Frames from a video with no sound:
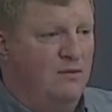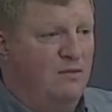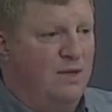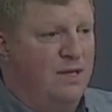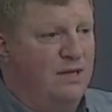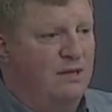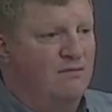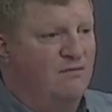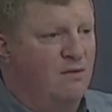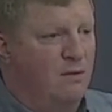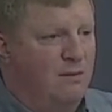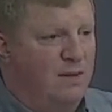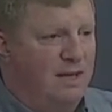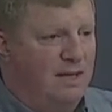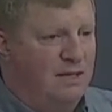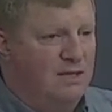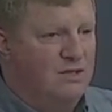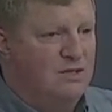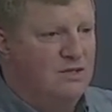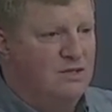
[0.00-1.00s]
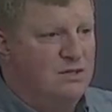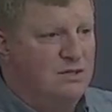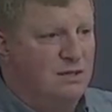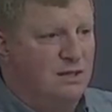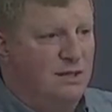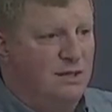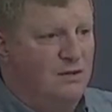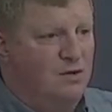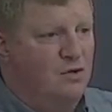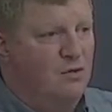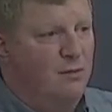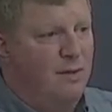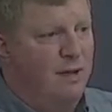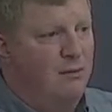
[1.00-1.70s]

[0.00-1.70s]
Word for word: and reading from his uh, new